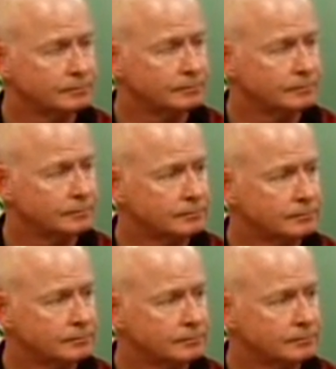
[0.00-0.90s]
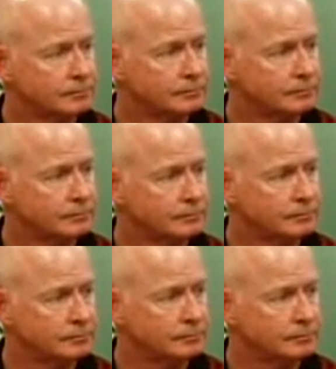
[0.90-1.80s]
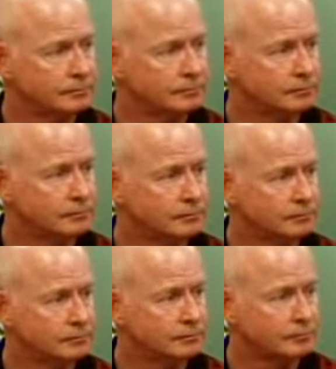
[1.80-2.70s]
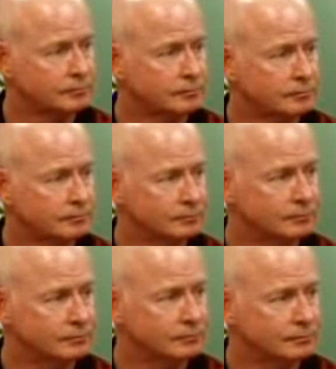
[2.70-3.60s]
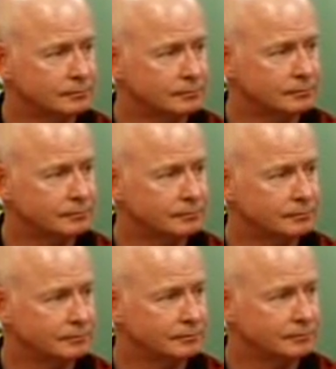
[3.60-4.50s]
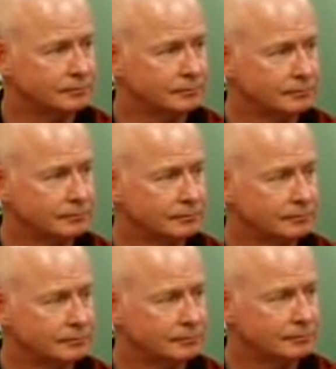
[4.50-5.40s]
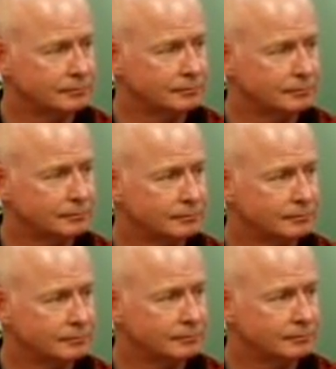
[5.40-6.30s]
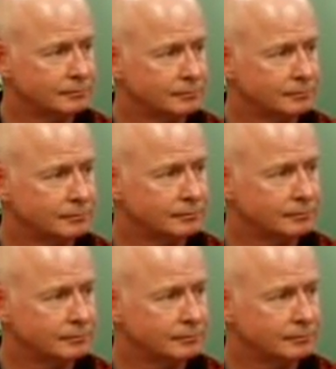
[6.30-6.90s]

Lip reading: The person shown says nothing.